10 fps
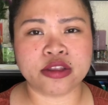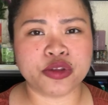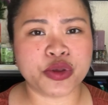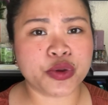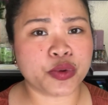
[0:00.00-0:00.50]

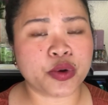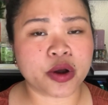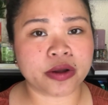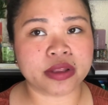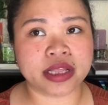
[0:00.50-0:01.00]
new
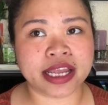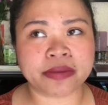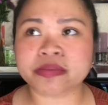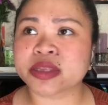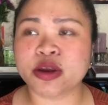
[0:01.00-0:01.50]
like
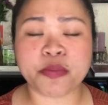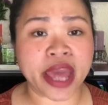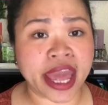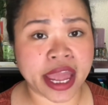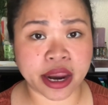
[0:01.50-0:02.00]

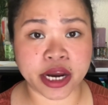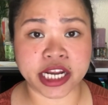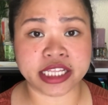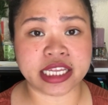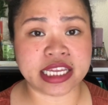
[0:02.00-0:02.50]

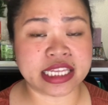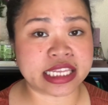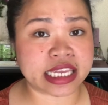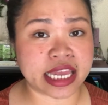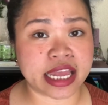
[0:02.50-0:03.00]
repair the
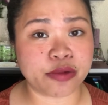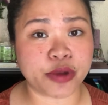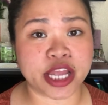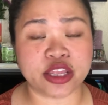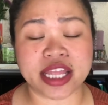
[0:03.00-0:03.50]
skin
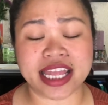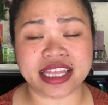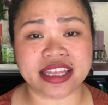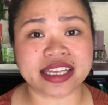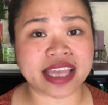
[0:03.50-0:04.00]
when
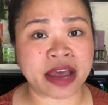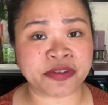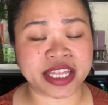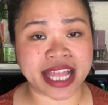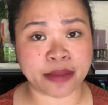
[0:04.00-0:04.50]
it does have
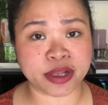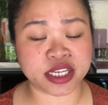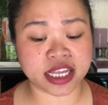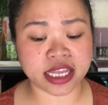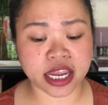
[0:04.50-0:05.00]
a damage
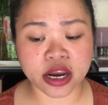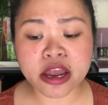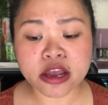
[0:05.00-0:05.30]
in here